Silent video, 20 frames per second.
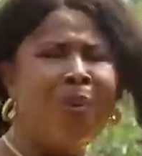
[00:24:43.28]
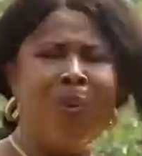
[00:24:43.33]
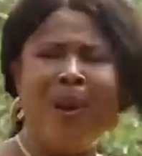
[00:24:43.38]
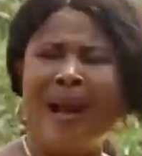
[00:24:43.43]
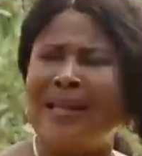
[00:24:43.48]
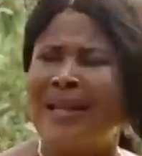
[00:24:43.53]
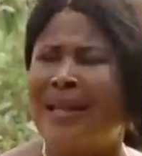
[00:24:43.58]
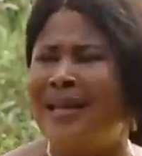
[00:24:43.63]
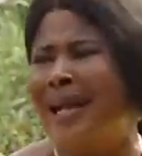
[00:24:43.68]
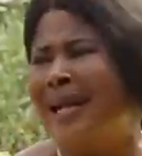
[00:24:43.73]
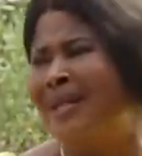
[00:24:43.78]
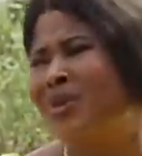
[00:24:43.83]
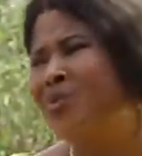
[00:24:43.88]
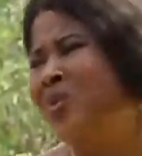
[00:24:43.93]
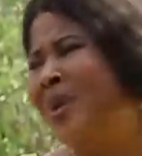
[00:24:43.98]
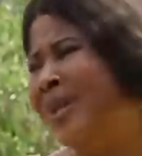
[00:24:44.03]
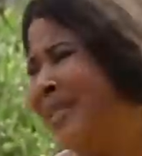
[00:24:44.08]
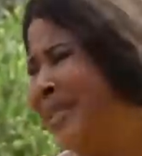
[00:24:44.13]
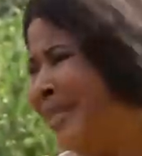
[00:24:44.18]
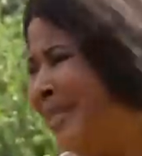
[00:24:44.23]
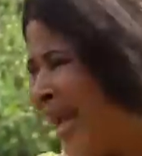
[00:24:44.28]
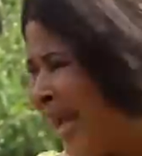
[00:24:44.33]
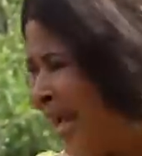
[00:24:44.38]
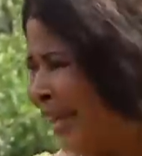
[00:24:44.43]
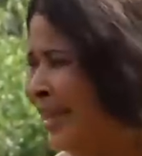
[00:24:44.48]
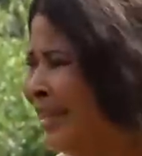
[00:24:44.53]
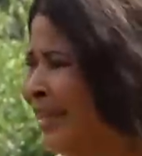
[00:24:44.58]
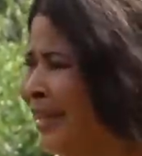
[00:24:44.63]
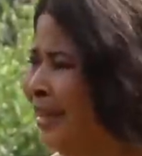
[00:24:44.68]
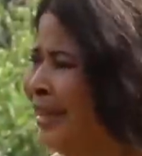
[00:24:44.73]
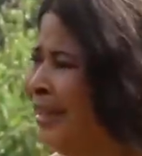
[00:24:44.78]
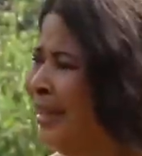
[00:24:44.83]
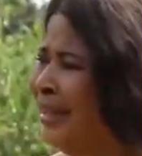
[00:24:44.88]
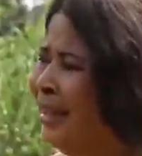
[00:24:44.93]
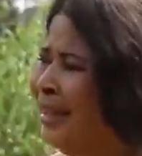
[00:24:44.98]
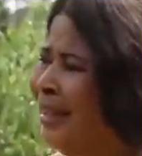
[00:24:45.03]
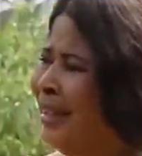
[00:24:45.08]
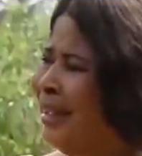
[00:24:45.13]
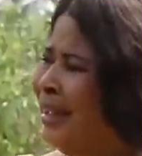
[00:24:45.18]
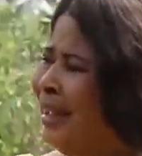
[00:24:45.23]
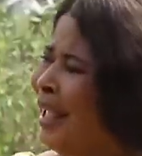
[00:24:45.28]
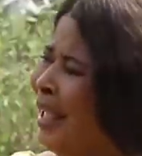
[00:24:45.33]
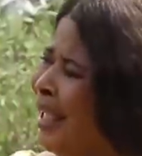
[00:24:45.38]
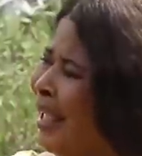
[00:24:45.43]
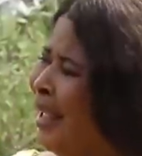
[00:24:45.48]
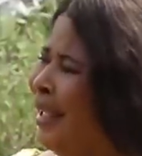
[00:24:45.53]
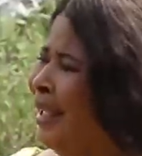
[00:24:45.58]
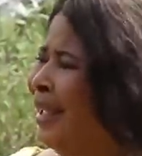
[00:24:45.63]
Why didn't that witch die? Eh?